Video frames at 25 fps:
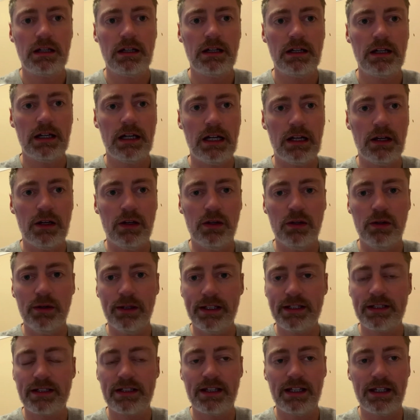Hello,
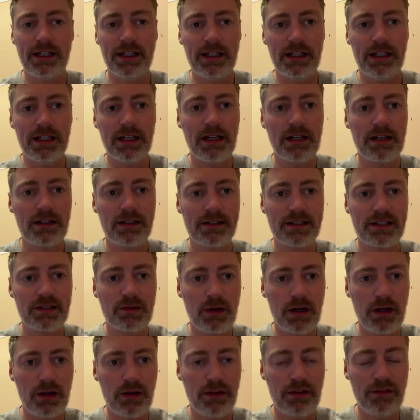it's the
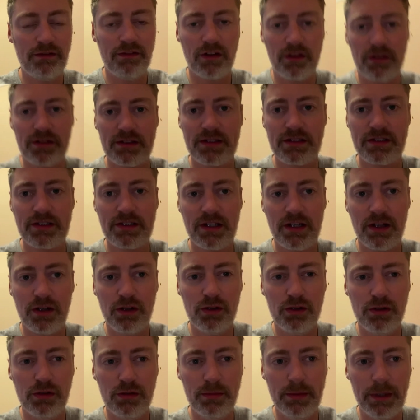12th of
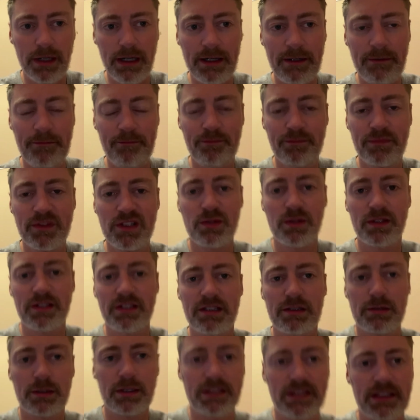October
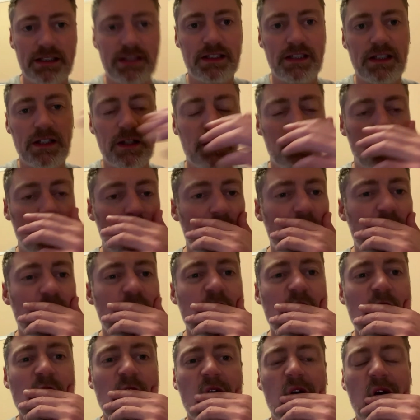2022.
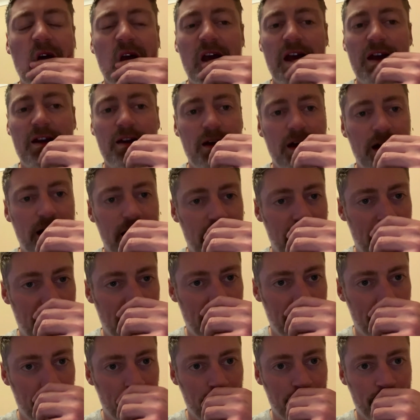
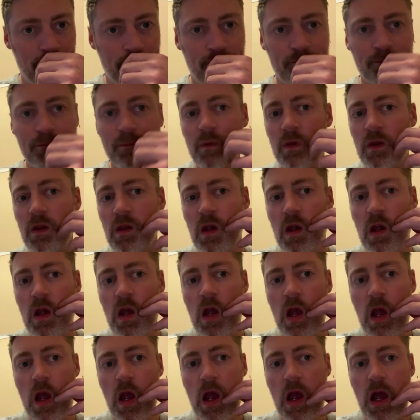I've
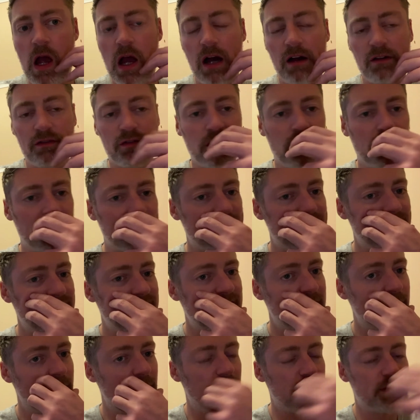got a
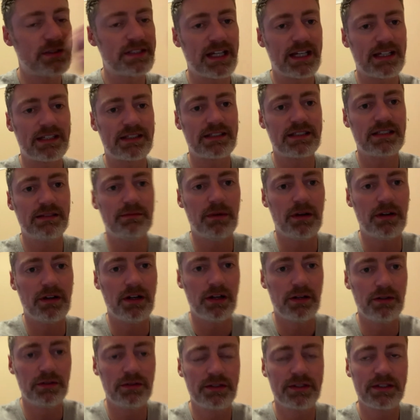SIBO test
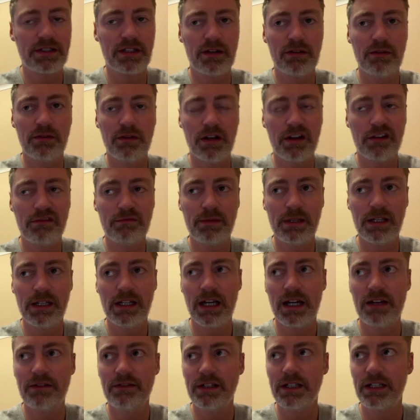tomorrow, so I've been
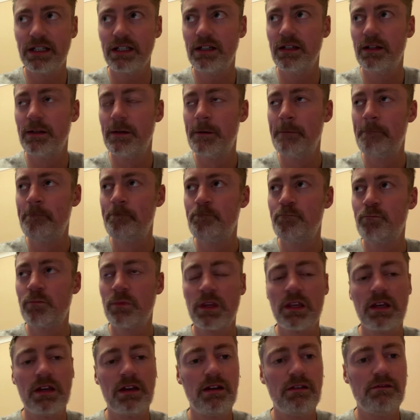having
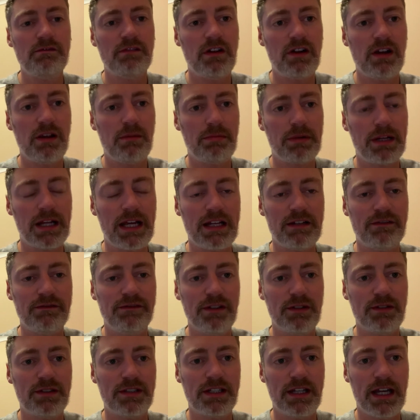very plain
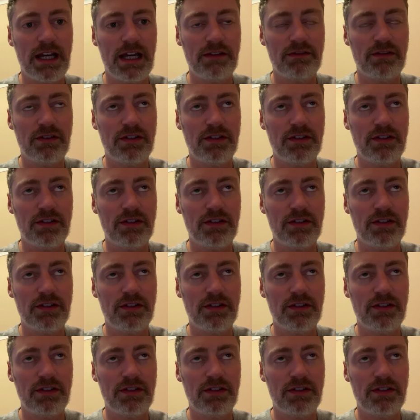food today.